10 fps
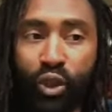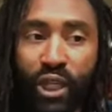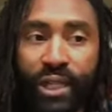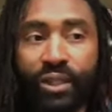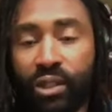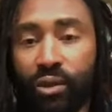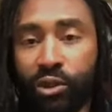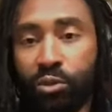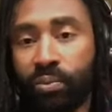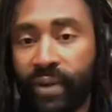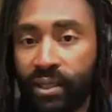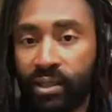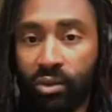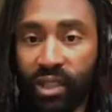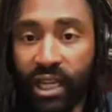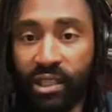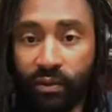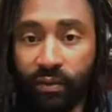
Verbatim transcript: change into a Superman suit, take some